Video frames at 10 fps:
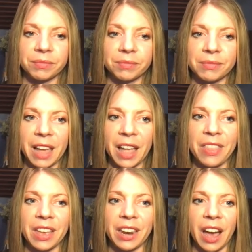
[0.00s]

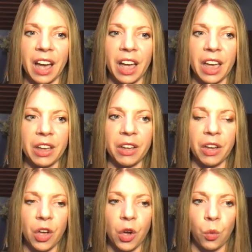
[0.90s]
then I
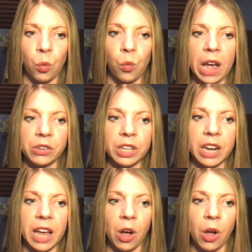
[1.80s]
rounded
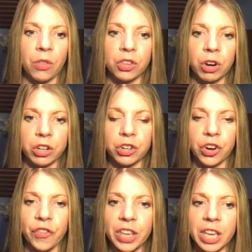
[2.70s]
out the structure
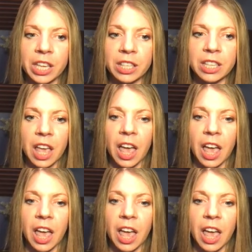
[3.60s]
of these,